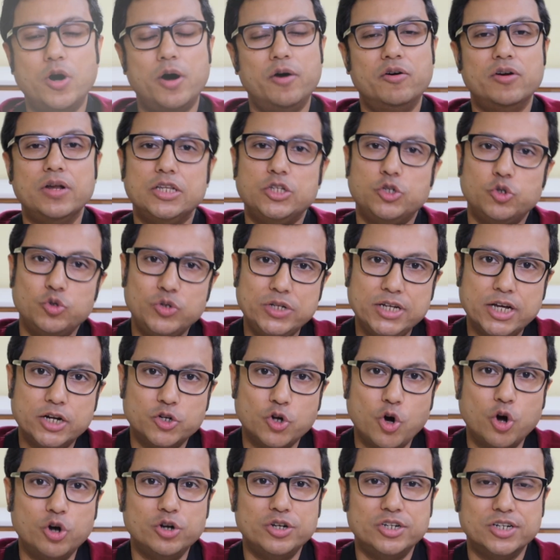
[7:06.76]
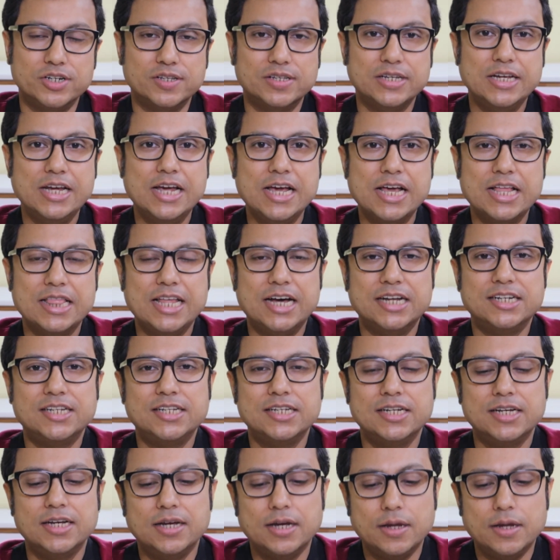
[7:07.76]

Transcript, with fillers: our junior doctors that